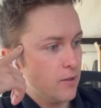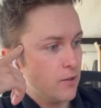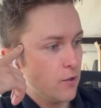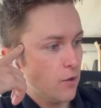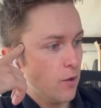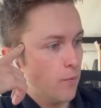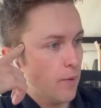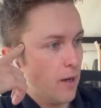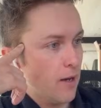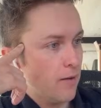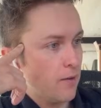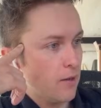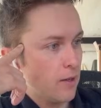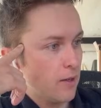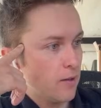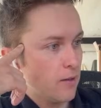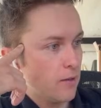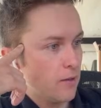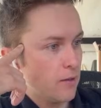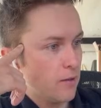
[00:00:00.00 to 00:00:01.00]
so I'm
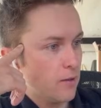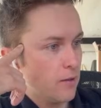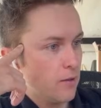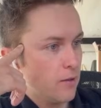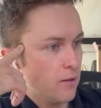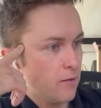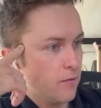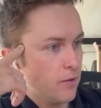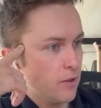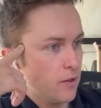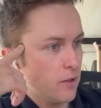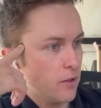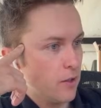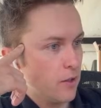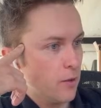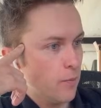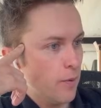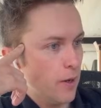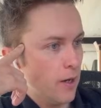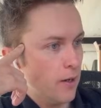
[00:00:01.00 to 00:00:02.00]
feeling
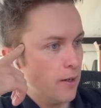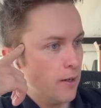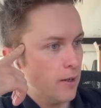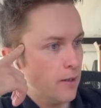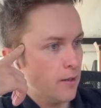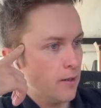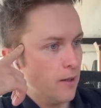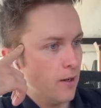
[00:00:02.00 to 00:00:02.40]
good about it.